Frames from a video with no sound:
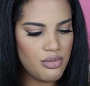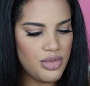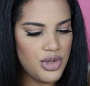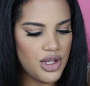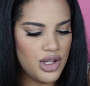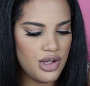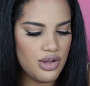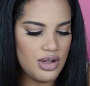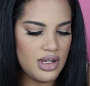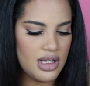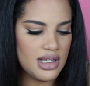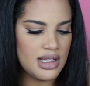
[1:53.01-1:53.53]

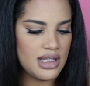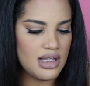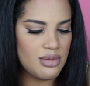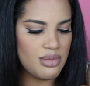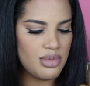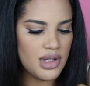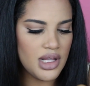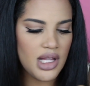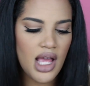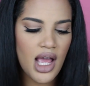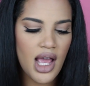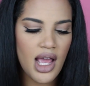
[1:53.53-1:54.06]
Beauty
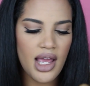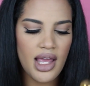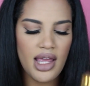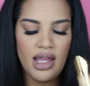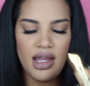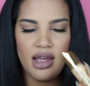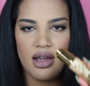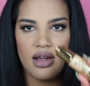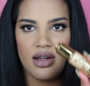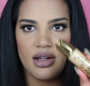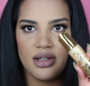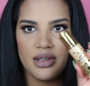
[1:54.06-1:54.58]

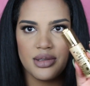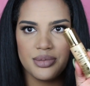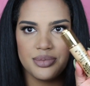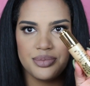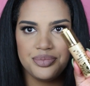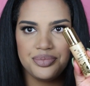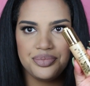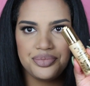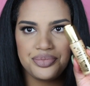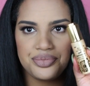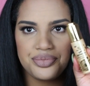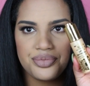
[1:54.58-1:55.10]
Supply.
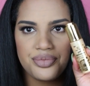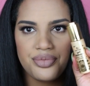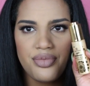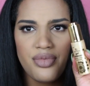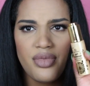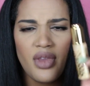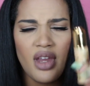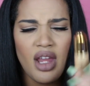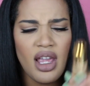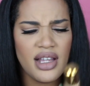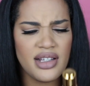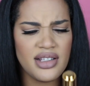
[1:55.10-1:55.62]

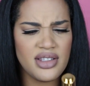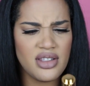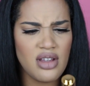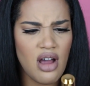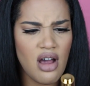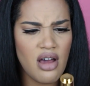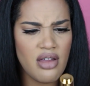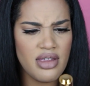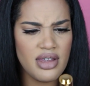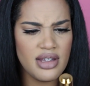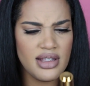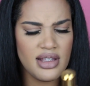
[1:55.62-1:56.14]
I
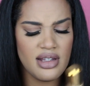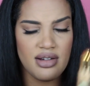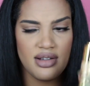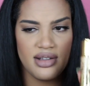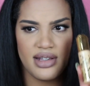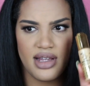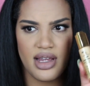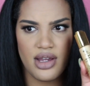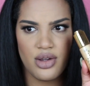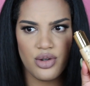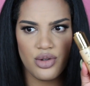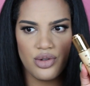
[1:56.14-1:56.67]
saw this and I
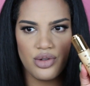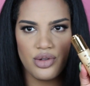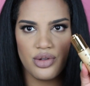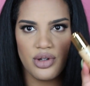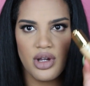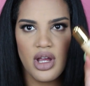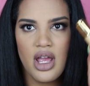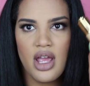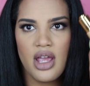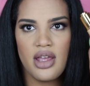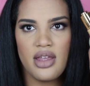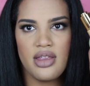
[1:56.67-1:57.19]
was like,
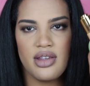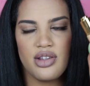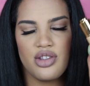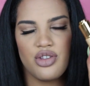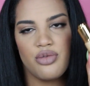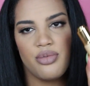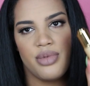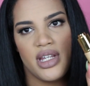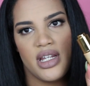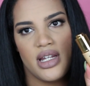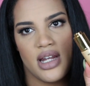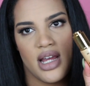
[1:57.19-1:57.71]
ooh, this
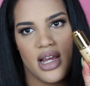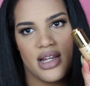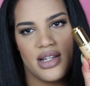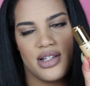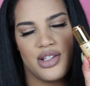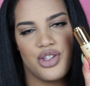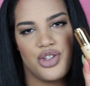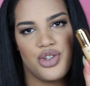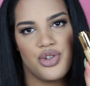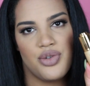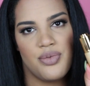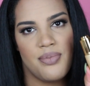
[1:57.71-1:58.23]
would be
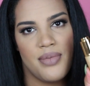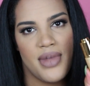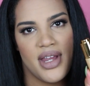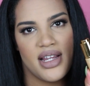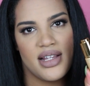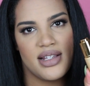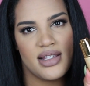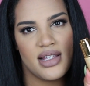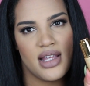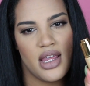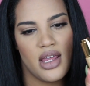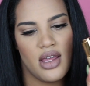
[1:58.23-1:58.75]
nice to
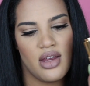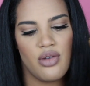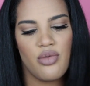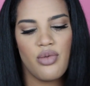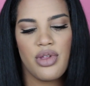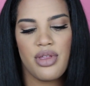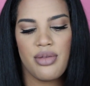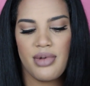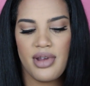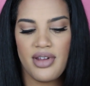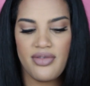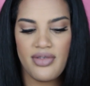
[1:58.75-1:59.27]
mix in
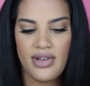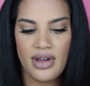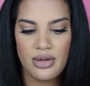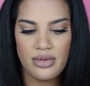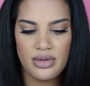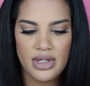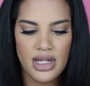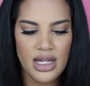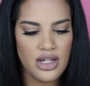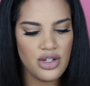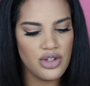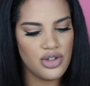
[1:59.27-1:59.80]
with my
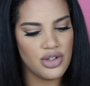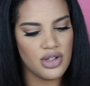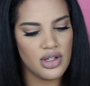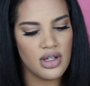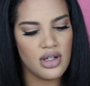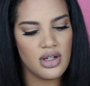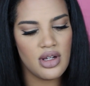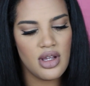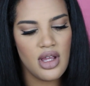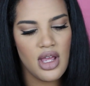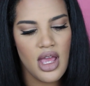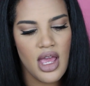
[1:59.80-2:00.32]

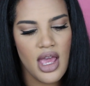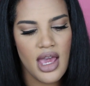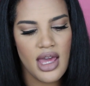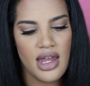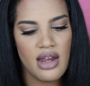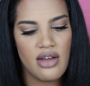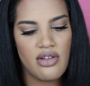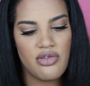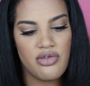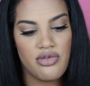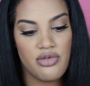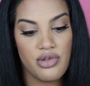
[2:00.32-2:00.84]
foundation, and
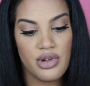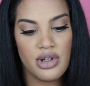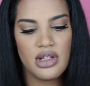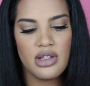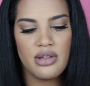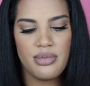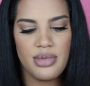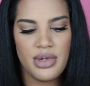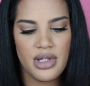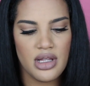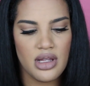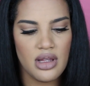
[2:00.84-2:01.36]
I've really
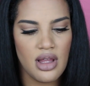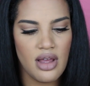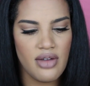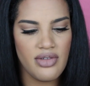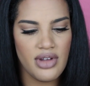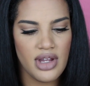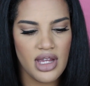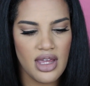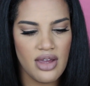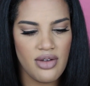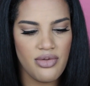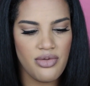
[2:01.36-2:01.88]
been
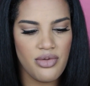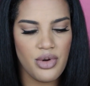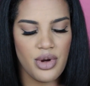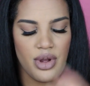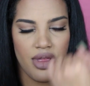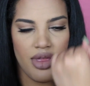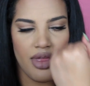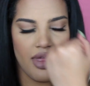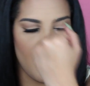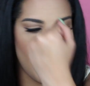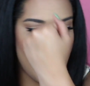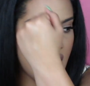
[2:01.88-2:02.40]
loving it for
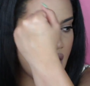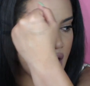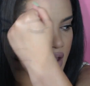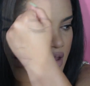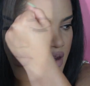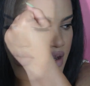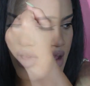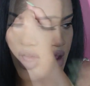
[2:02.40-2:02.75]
that.